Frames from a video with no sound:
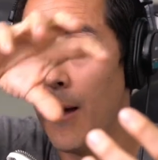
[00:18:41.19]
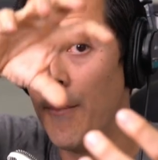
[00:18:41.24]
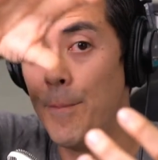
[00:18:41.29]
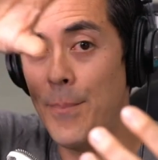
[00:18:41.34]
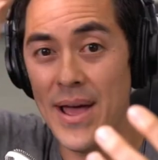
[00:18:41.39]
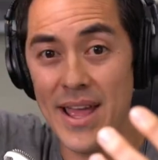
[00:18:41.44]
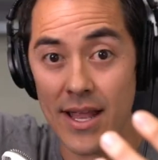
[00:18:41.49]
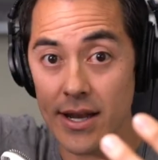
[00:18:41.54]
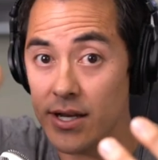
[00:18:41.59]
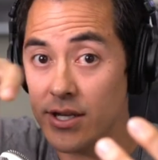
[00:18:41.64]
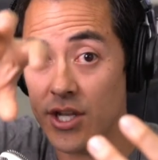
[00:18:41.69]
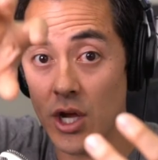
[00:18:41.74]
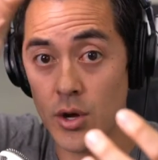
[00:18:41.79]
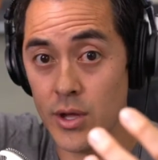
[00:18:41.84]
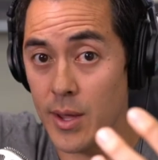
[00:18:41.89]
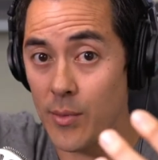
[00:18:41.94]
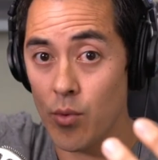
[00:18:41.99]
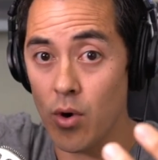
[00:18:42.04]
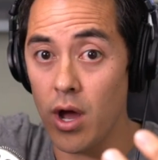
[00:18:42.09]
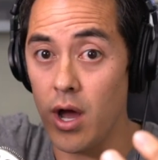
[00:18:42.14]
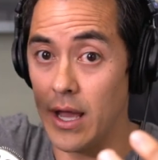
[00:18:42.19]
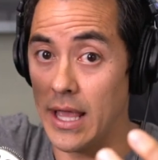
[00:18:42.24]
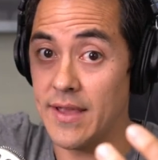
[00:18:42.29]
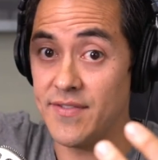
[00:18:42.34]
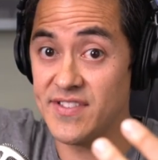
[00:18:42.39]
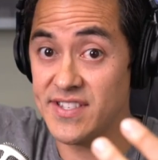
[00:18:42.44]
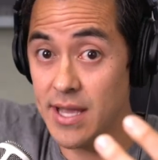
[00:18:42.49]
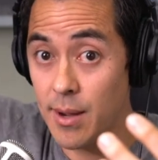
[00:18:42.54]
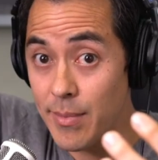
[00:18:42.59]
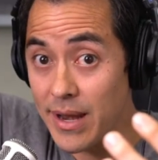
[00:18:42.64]
But don't get me wrong, if
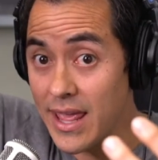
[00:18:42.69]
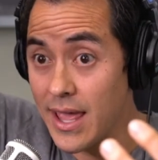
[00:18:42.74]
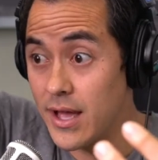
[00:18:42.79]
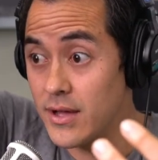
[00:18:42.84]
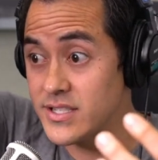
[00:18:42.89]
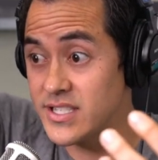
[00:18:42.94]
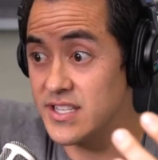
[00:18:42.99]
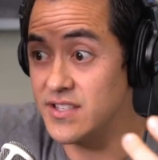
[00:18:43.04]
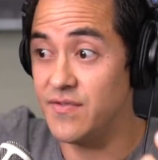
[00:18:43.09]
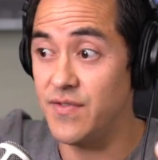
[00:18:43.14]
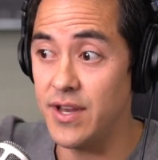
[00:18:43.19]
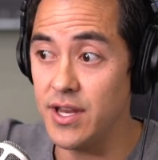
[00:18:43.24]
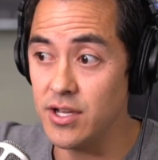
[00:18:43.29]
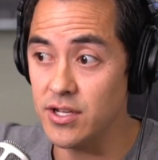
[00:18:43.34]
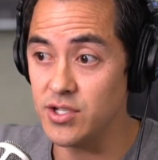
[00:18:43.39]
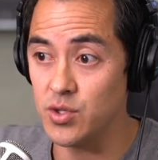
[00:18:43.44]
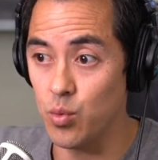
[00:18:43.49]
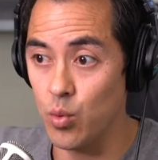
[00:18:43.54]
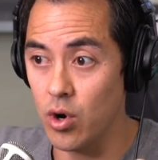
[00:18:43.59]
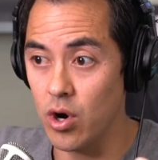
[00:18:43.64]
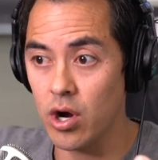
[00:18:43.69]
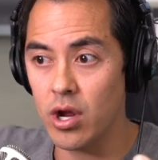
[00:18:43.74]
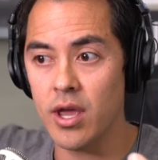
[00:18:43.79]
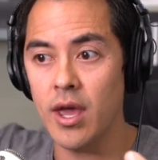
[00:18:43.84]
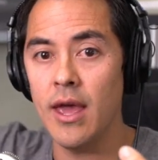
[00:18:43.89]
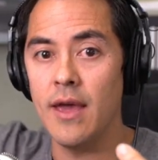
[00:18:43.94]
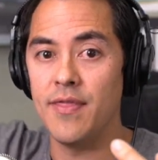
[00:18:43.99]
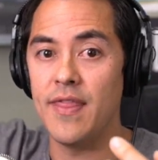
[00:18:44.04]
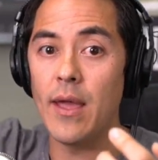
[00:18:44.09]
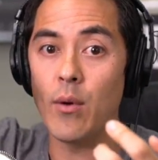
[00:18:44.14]
somebody else's videos work,
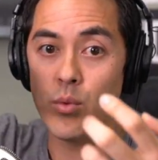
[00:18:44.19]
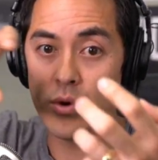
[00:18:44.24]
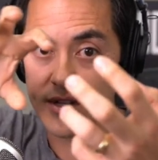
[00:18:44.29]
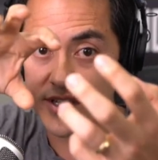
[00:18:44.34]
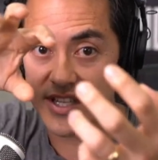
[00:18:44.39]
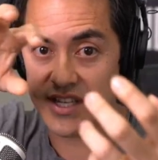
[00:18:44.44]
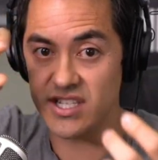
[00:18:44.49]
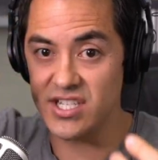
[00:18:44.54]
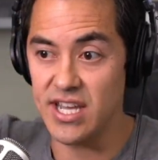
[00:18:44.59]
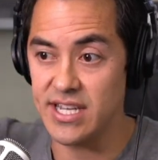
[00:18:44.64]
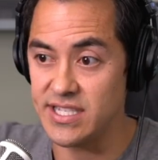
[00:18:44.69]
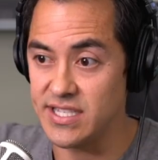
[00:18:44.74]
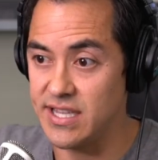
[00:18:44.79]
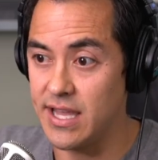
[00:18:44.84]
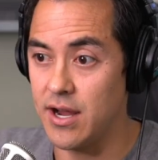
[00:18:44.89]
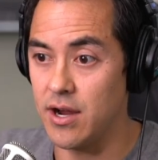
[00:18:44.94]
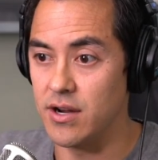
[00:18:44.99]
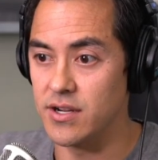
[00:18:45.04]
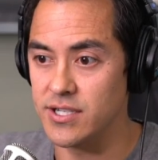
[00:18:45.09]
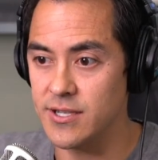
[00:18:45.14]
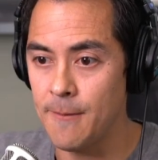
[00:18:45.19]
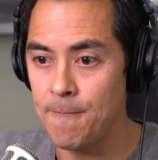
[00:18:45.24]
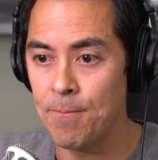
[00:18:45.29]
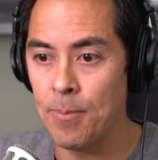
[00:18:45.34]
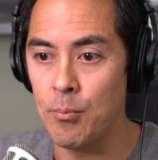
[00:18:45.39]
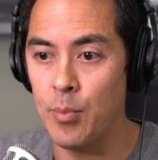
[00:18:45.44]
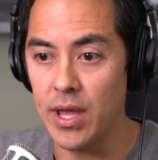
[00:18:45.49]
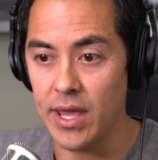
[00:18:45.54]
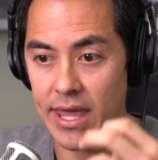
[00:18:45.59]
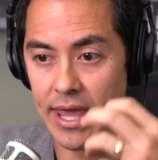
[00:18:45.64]
they will suggest theirs.
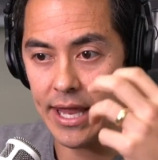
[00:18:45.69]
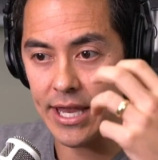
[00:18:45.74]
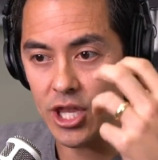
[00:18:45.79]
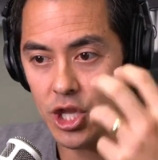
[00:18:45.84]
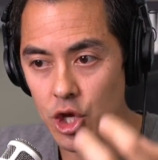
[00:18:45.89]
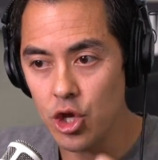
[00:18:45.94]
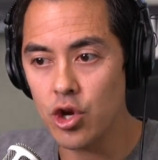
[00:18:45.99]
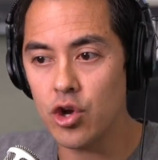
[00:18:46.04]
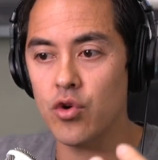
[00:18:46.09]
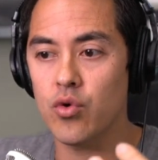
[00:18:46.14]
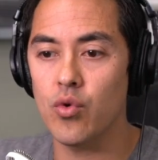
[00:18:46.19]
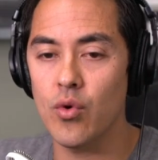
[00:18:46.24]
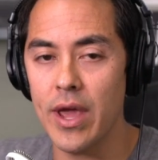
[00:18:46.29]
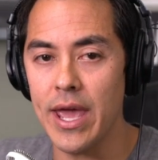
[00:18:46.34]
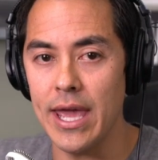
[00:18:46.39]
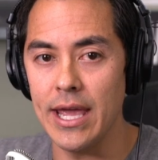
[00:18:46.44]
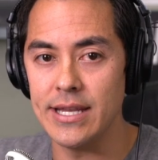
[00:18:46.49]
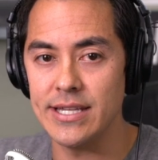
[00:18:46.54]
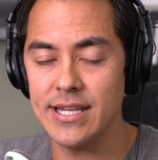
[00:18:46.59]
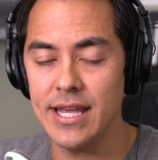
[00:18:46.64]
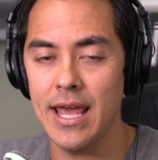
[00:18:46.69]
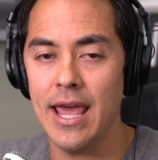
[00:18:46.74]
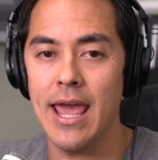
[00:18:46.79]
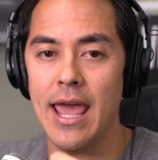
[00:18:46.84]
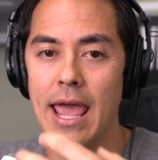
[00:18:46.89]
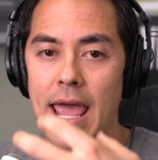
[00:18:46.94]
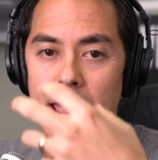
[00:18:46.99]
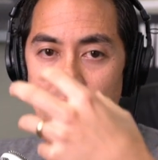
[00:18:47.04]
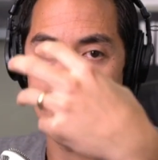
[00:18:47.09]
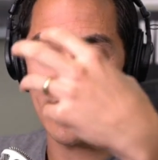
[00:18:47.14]
But can you create
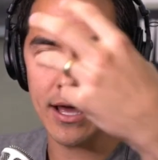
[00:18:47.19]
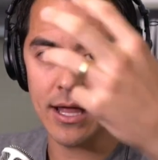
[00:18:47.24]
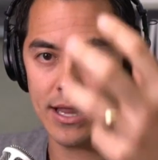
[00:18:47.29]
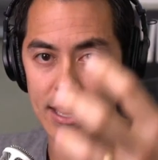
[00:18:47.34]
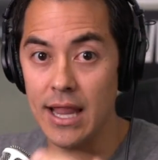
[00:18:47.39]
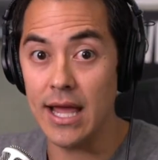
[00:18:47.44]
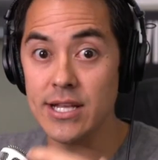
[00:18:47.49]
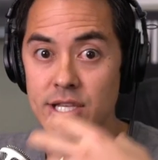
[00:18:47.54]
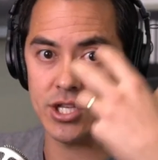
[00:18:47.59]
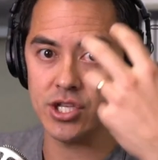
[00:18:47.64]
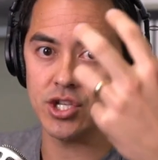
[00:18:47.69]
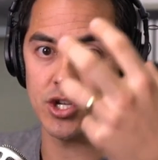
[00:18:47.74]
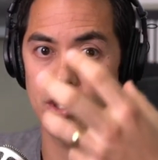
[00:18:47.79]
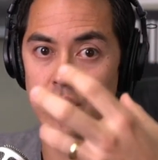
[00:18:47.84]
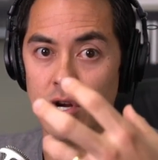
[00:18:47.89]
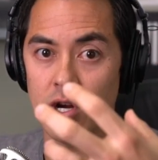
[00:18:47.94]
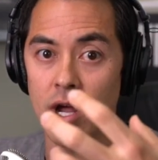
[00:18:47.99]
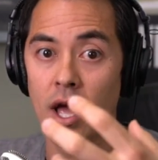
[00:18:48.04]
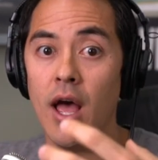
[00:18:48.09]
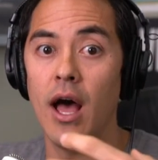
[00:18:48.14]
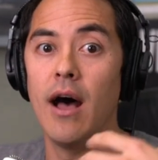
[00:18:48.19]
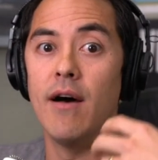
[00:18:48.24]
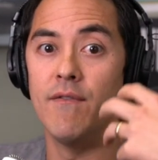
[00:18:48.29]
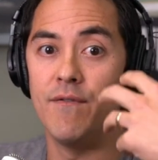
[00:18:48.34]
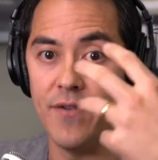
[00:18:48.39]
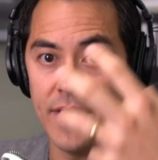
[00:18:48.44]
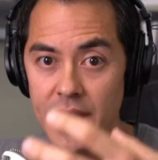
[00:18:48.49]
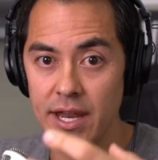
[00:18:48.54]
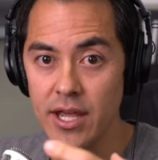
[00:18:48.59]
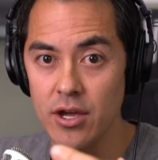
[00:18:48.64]
a cluster of
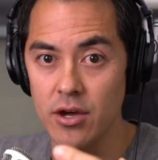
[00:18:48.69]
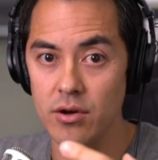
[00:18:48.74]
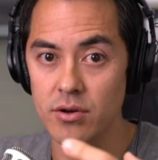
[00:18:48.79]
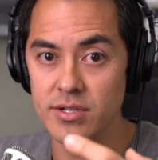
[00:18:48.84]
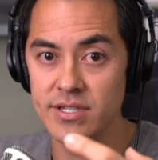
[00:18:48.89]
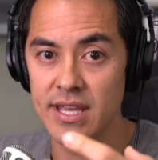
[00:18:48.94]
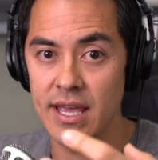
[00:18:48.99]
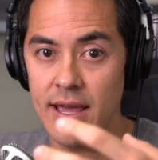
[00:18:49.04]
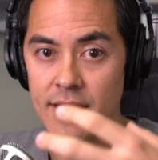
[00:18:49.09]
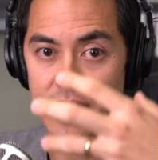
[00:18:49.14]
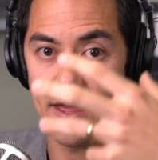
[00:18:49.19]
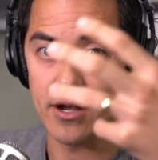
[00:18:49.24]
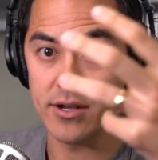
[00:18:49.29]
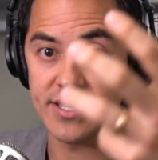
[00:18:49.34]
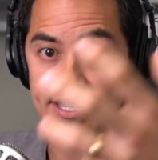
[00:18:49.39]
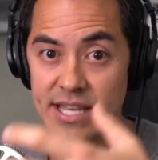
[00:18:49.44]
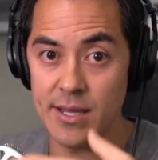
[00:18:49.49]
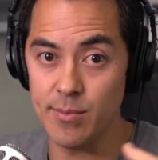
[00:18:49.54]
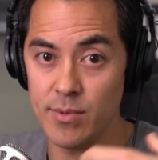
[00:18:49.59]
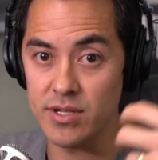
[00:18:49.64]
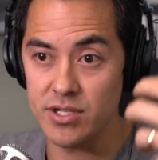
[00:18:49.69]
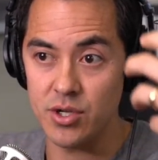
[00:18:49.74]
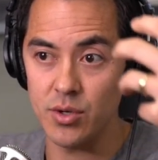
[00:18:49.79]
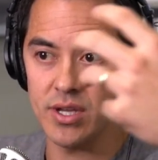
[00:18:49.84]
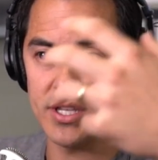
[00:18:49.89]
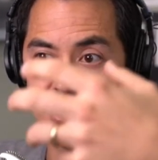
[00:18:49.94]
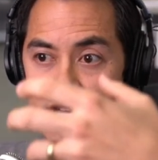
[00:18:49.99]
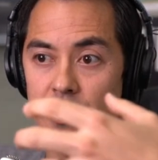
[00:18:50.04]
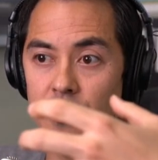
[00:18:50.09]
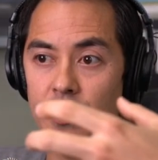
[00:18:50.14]
videos that are similar to
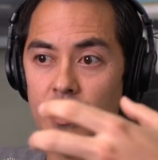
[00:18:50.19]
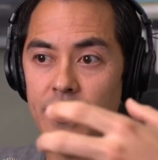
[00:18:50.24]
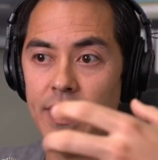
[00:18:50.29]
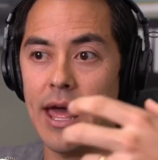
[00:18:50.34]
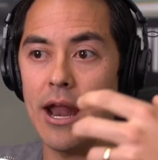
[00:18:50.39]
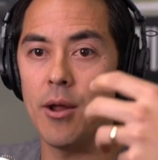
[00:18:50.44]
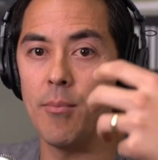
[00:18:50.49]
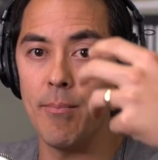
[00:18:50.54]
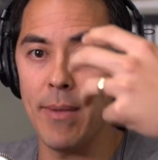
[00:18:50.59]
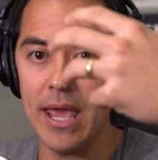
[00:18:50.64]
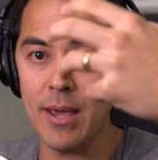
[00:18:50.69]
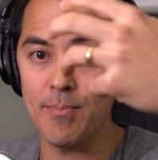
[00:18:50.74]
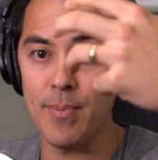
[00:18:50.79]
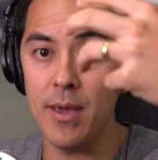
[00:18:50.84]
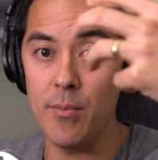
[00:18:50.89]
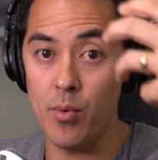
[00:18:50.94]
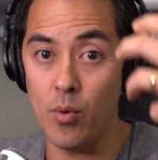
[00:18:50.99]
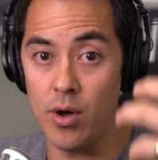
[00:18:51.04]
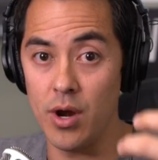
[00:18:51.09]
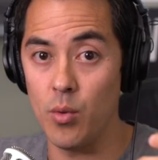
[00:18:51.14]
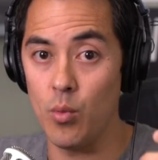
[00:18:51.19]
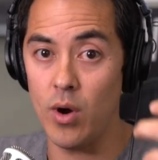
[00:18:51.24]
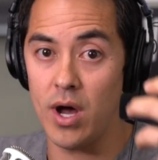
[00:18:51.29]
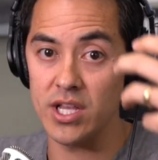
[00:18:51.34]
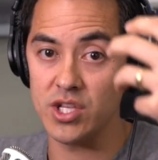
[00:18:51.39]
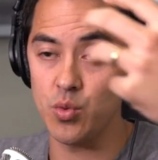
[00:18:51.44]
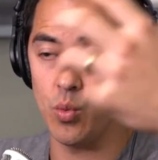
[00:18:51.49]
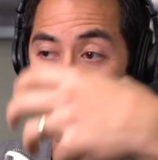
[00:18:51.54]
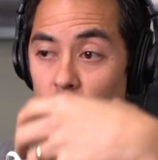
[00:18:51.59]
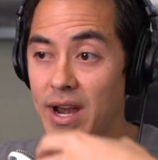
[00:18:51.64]
each other that'll make people want to
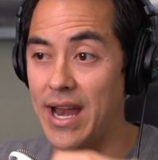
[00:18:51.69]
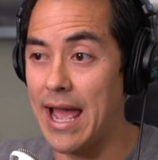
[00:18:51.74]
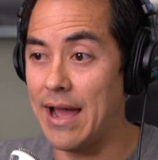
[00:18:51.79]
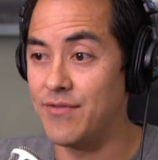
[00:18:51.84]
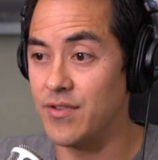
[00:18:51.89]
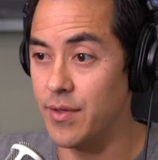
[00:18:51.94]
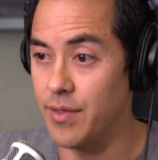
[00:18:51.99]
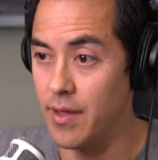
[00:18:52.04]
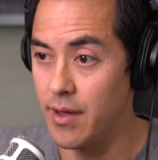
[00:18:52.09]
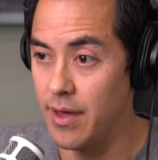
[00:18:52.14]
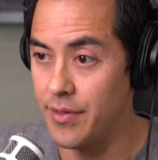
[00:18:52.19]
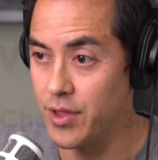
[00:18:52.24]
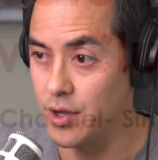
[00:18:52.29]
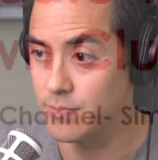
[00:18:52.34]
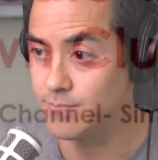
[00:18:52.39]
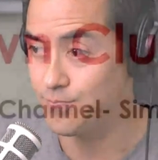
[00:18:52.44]
watch one after the other?